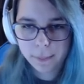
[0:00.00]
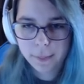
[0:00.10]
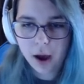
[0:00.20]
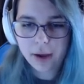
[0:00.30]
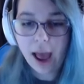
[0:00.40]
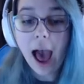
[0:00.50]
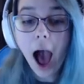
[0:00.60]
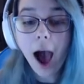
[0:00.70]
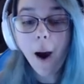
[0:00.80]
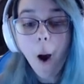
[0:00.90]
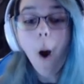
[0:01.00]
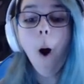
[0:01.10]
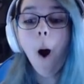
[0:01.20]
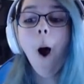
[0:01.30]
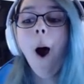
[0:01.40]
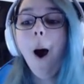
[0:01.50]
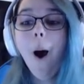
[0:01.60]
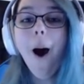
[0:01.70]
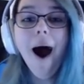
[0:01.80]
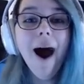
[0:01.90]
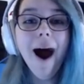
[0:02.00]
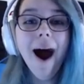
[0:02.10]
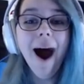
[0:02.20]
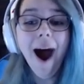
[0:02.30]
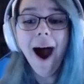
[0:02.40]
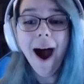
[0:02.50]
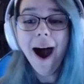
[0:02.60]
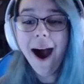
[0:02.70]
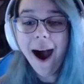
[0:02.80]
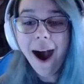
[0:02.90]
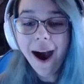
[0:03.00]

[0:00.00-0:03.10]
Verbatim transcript: Okay. Oh! Wait, I was doing right with you.